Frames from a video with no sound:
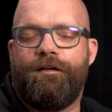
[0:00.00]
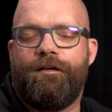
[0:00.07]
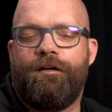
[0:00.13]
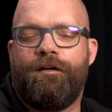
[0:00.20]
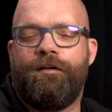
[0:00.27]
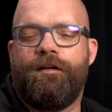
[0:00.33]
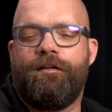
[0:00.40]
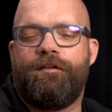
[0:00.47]

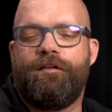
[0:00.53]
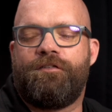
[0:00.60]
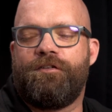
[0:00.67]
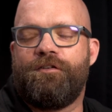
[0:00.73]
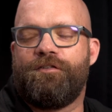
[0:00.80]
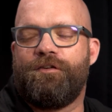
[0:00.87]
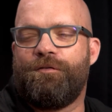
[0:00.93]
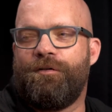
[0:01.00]
all right, this
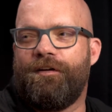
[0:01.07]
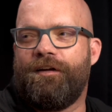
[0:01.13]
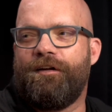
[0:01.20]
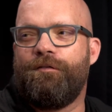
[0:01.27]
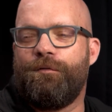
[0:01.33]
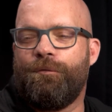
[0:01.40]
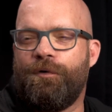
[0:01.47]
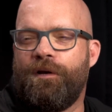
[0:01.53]
isn't
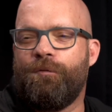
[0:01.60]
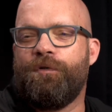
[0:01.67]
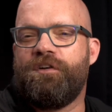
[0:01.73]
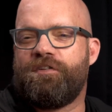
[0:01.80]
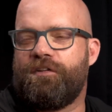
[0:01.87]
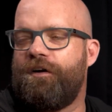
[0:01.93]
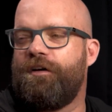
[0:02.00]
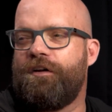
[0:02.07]
right, when we
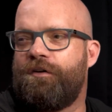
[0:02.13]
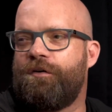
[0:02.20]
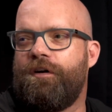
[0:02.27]
started